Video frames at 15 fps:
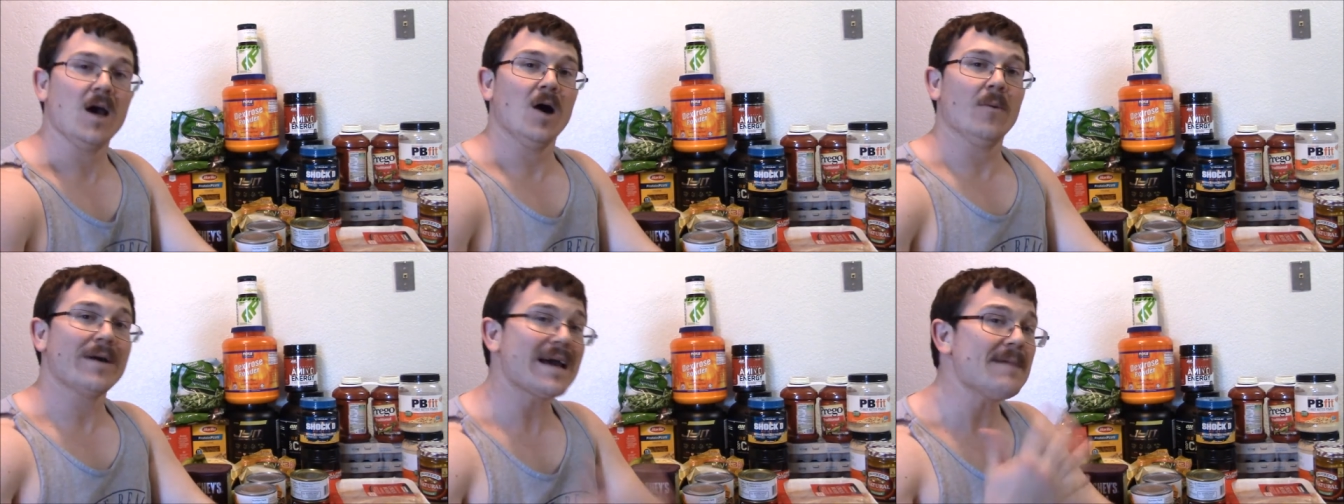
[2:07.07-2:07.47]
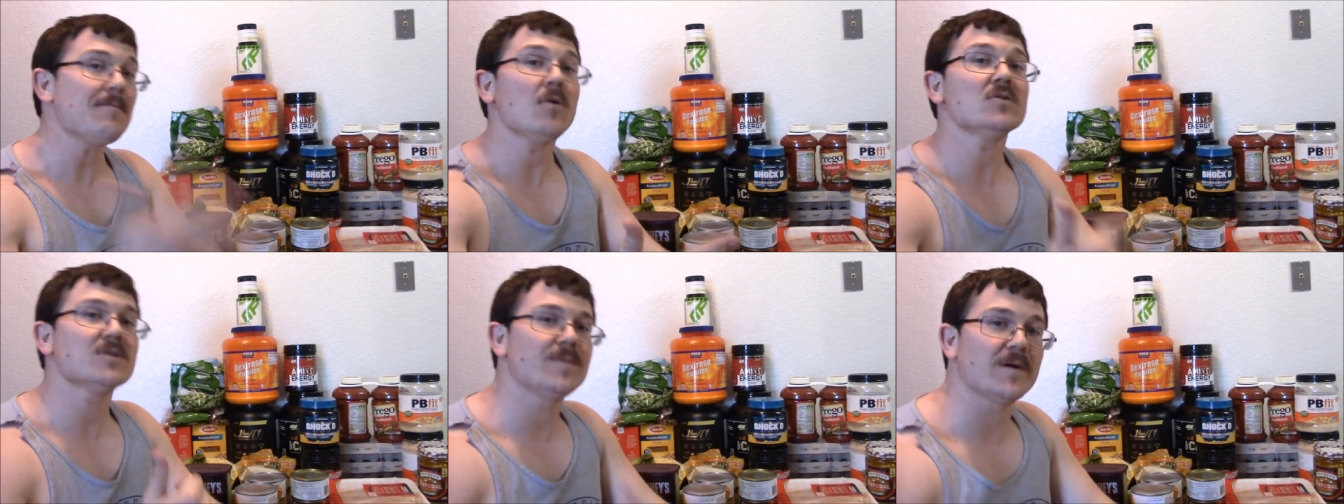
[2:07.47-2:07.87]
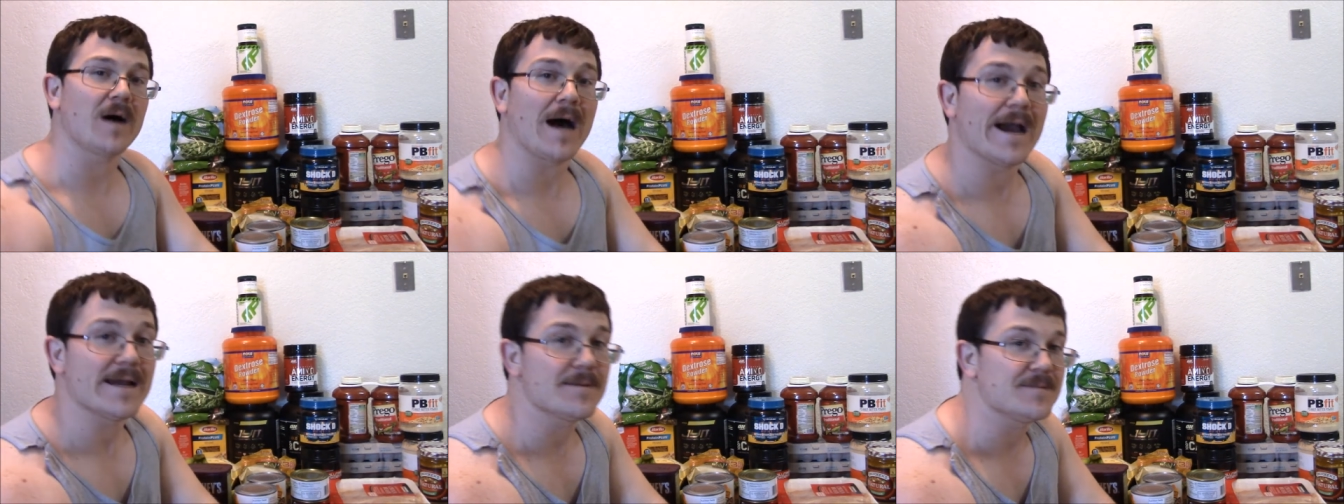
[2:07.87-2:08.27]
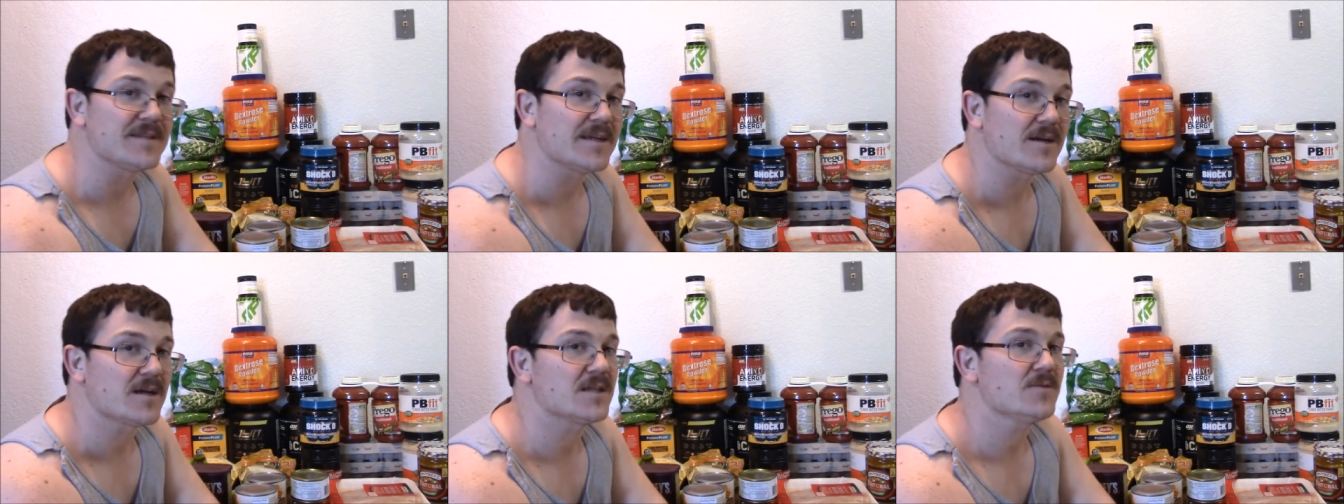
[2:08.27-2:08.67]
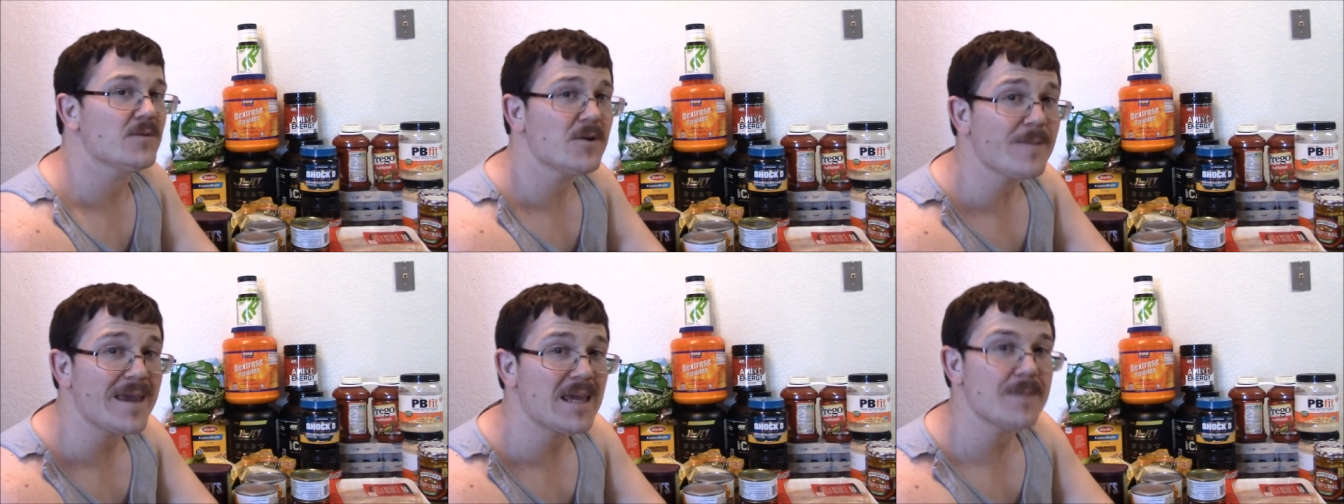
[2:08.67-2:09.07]
We got multiple items here because we're
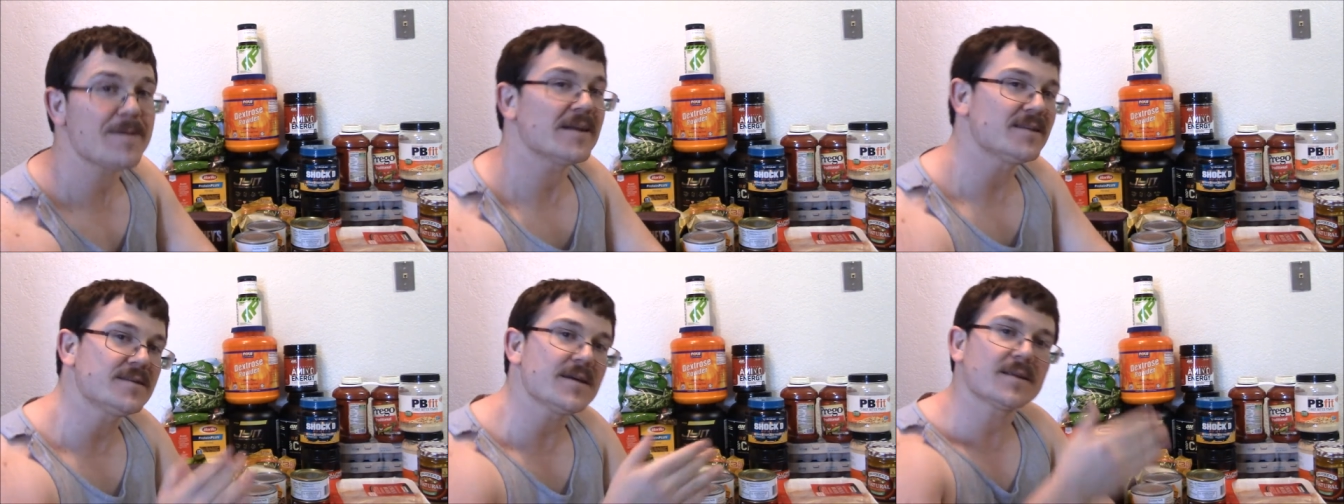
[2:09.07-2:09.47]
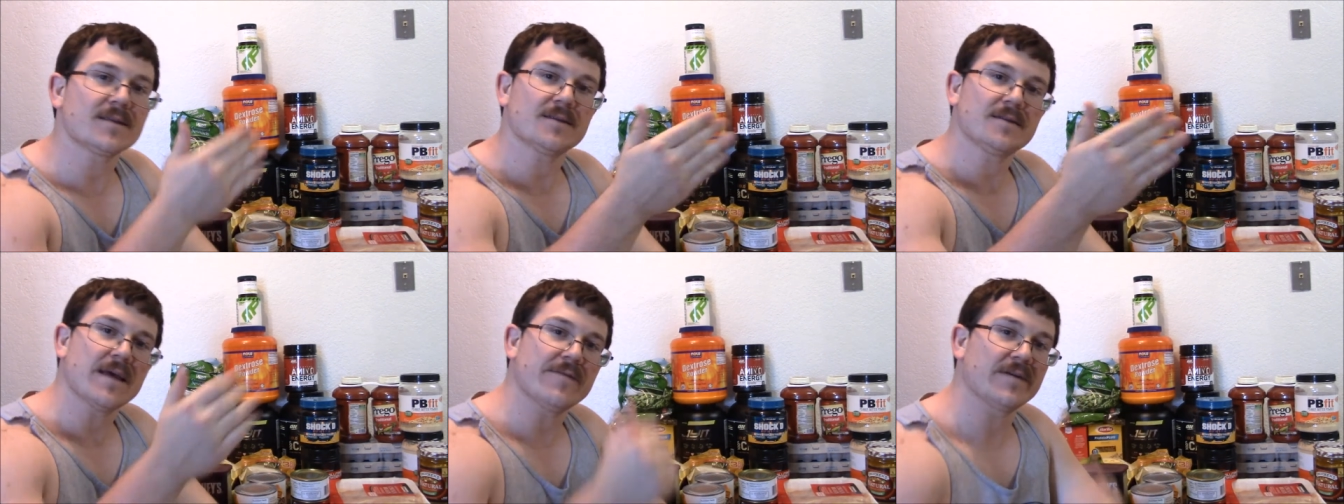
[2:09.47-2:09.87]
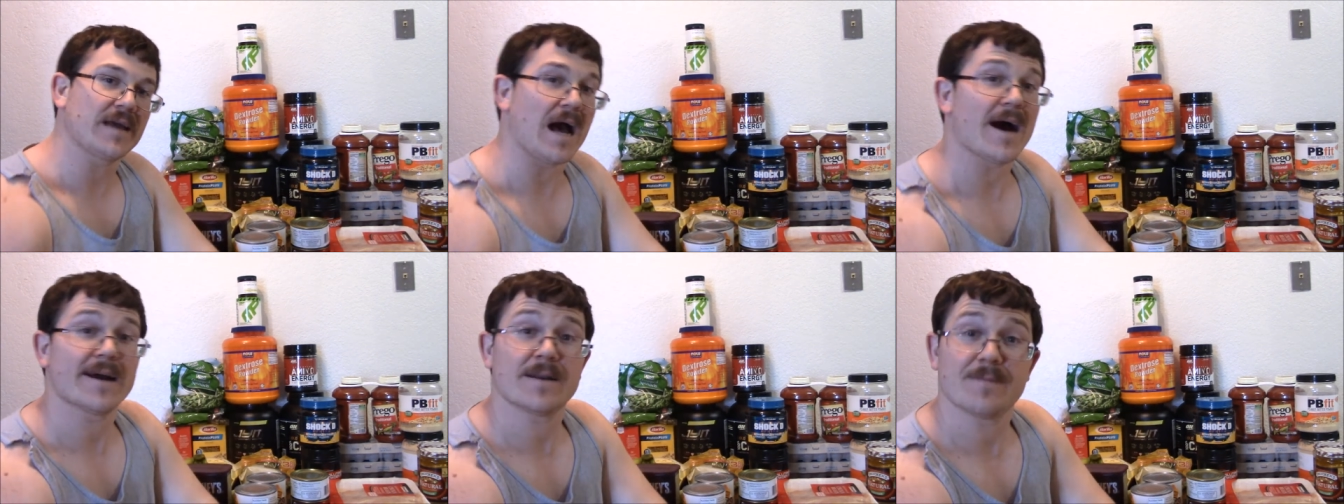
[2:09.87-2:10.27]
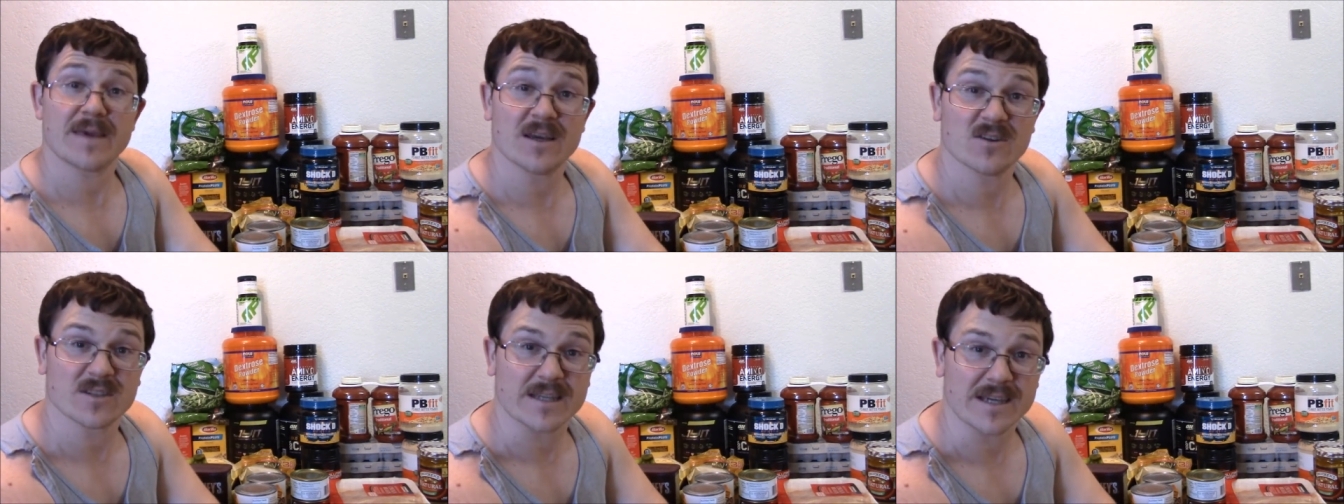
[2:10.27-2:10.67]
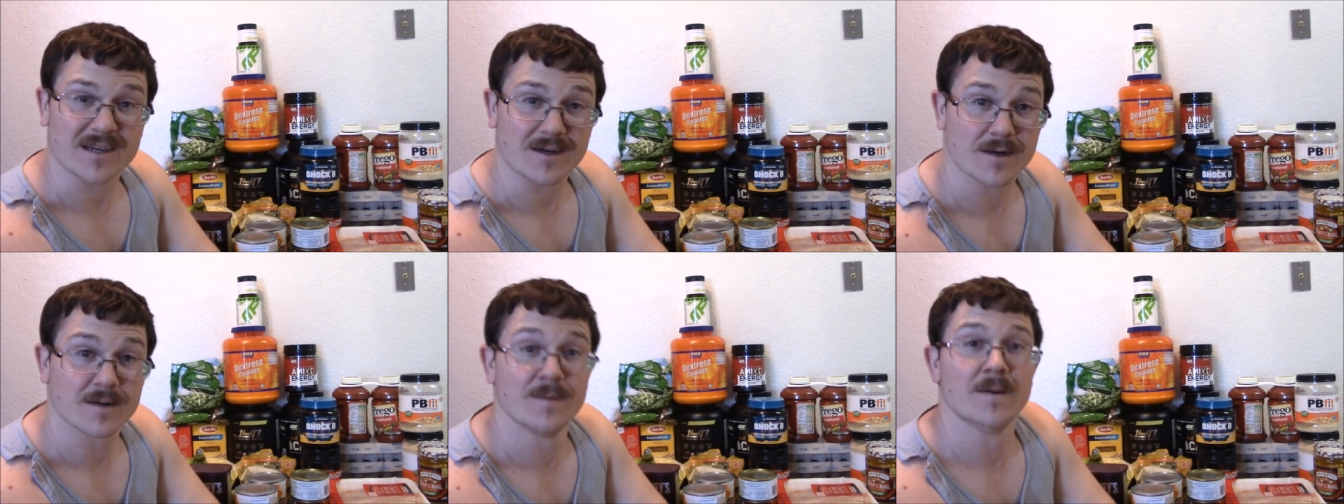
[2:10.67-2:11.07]
making about six to seven kind of meals here.